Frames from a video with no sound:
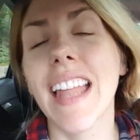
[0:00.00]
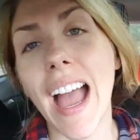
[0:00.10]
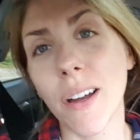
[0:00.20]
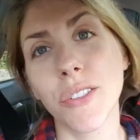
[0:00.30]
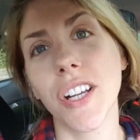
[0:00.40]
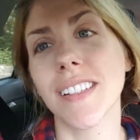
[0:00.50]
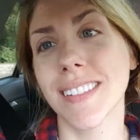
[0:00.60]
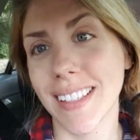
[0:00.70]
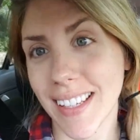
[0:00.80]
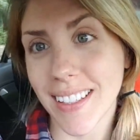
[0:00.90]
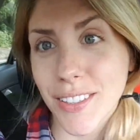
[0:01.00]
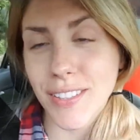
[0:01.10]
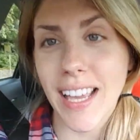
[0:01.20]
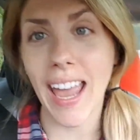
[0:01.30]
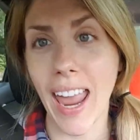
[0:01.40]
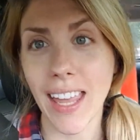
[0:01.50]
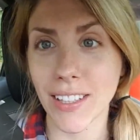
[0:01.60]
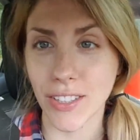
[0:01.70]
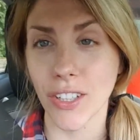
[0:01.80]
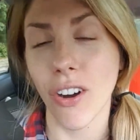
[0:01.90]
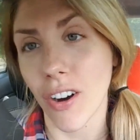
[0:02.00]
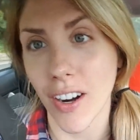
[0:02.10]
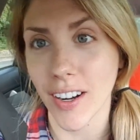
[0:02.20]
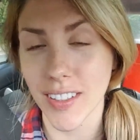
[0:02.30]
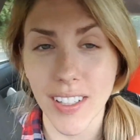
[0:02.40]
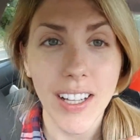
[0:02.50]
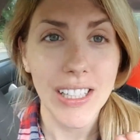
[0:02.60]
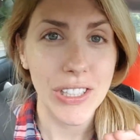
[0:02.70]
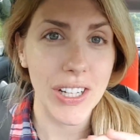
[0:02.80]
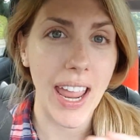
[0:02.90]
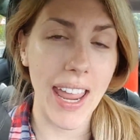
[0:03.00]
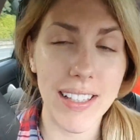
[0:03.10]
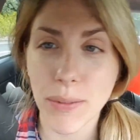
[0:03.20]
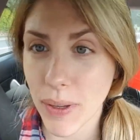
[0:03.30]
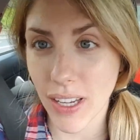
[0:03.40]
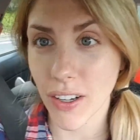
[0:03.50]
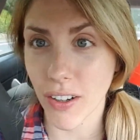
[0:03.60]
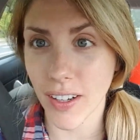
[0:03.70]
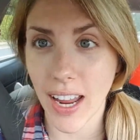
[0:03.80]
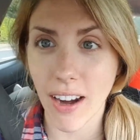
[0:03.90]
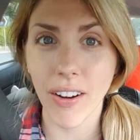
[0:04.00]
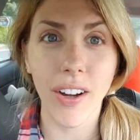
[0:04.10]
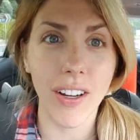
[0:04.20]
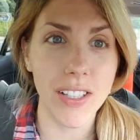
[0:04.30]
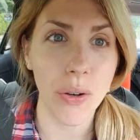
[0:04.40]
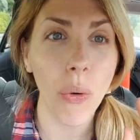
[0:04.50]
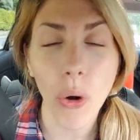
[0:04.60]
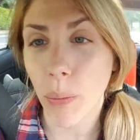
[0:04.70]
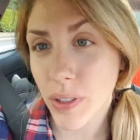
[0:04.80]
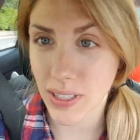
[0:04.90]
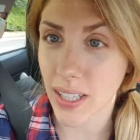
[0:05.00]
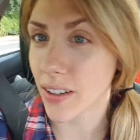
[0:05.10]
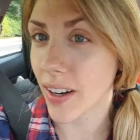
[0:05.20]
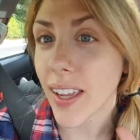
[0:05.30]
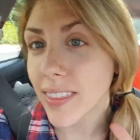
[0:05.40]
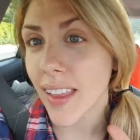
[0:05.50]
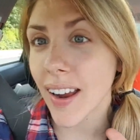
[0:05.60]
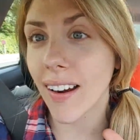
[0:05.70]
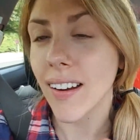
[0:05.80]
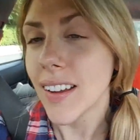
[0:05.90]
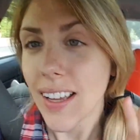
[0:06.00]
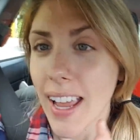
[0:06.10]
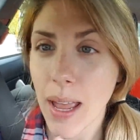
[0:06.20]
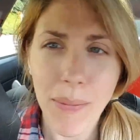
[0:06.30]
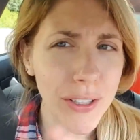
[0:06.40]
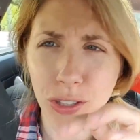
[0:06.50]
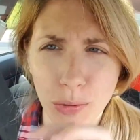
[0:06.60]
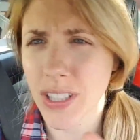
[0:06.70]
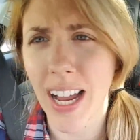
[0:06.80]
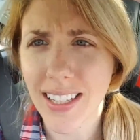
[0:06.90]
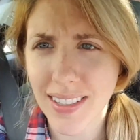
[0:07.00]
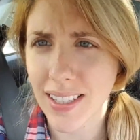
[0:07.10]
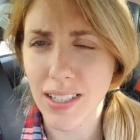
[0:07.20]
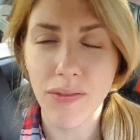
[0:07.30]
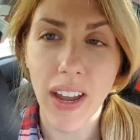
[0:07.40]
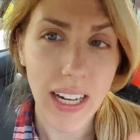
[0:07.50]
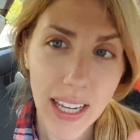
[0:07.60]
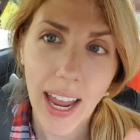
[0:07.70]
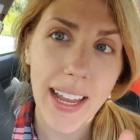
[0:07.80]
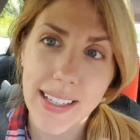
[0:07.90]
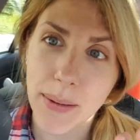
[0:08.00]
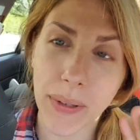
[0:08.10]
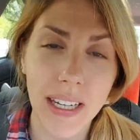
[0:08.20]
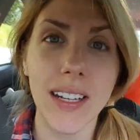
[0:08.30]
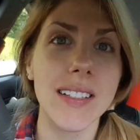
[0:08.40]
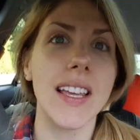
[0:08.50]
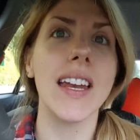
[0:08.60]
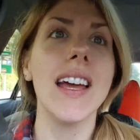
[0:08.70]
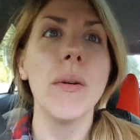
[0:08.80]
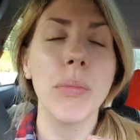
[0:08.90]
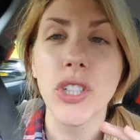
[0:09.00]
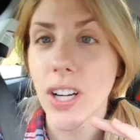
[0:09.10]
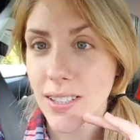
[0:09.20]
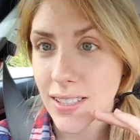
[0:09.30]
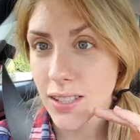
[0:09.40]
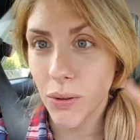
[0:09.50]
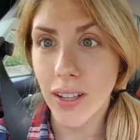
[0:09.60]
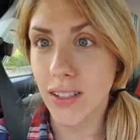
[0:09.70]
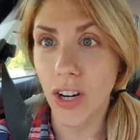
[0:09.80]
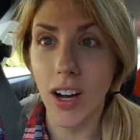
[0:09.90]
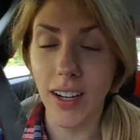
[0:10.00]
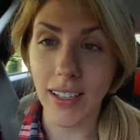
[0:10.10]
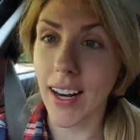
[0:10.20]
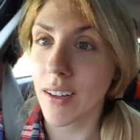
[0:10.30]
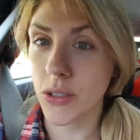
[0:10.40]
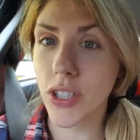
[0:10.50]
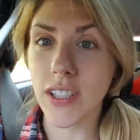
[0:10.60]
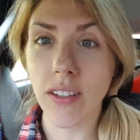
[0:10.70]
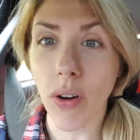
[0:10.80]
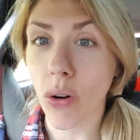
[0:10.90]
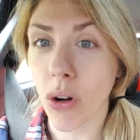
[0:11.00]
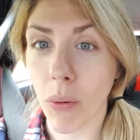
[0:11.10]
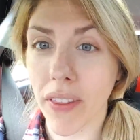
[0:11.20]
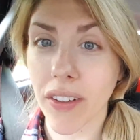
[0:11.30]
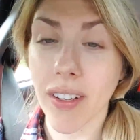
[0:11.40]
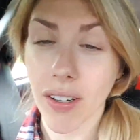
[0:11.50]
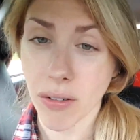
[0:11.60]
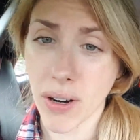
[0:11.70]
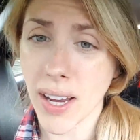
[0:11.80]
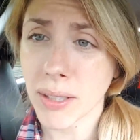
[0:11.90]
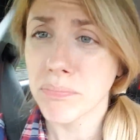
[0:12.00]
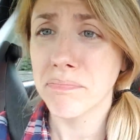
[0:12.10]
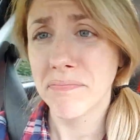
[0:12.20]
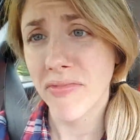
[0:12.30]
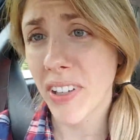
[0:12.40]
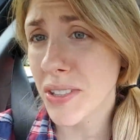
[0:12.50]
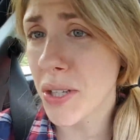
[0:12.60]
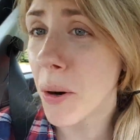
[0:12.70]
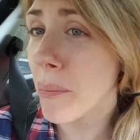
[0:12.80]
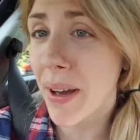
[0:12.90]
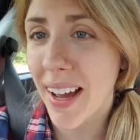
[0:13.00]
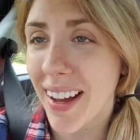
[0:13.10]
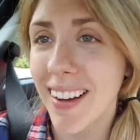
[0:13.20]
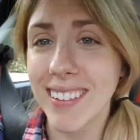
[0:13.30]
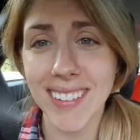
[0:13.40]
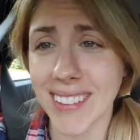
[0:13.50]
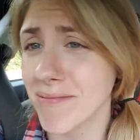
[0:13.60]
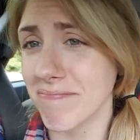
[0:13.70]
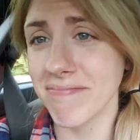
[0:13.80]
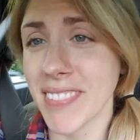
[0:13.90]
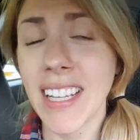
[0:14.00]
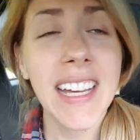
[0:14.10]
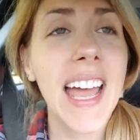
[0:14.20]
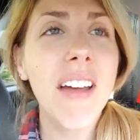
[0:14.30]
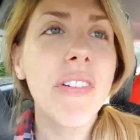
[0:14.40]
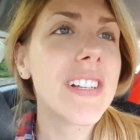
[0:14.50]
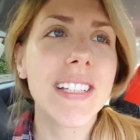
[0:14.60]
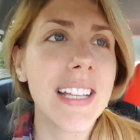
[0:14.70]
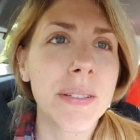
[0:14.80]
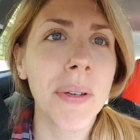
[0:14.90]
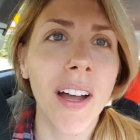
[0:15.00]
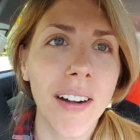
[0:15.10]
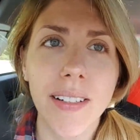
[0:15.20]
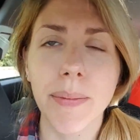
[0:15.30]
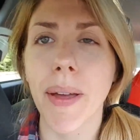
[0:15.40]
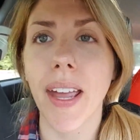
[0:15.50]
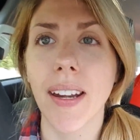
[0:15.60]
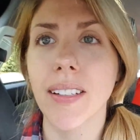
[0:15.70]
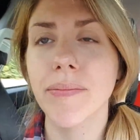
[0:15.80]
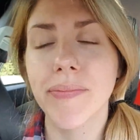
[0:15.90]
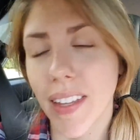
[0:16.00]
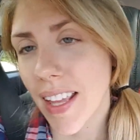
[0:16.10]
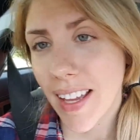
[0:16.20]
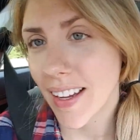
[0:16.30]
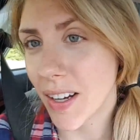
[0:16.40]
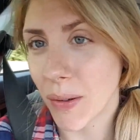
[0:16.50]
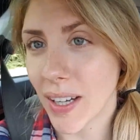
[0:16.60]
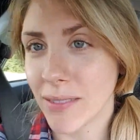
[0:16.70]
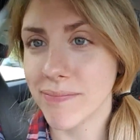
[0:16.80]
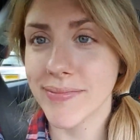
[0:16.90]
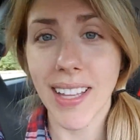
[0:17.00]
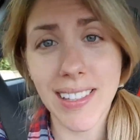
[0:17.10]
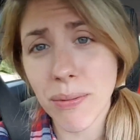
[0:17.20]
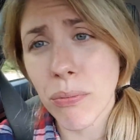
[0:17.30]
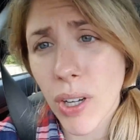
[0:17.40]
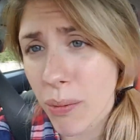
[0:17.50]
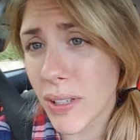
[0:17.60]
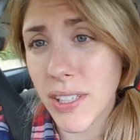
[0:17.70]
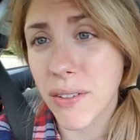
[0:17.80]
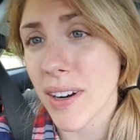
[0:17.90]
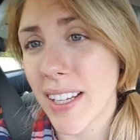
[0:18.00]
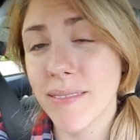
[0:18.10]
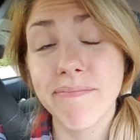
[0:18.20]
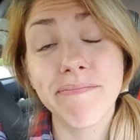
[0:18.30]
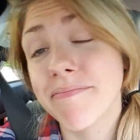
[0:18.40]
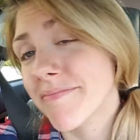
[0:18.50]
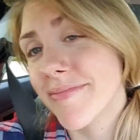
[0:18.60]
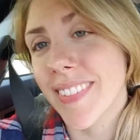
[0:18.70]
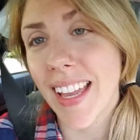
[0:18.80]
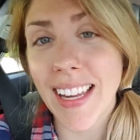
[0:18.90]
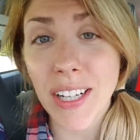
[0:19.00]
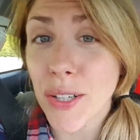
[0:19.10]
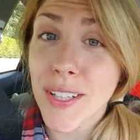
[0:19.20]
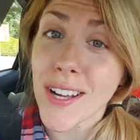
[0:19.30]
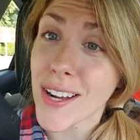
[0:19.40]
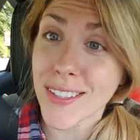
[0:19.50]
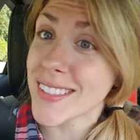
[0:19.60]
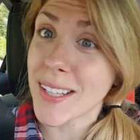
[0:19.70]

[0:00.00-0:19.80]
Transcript: Now Chelsea just hates the cars. She hates being in her carrier. It's horrible to get her in there. Hemi just resigns to his fate. He hates it, but he does it. But Chelsea's the one that's talking now. She's the vocal one that you hear crying. I feel so bad. Ever since we got her spayed. Oh well, that's, what can we do, right? They gotta go to the doctor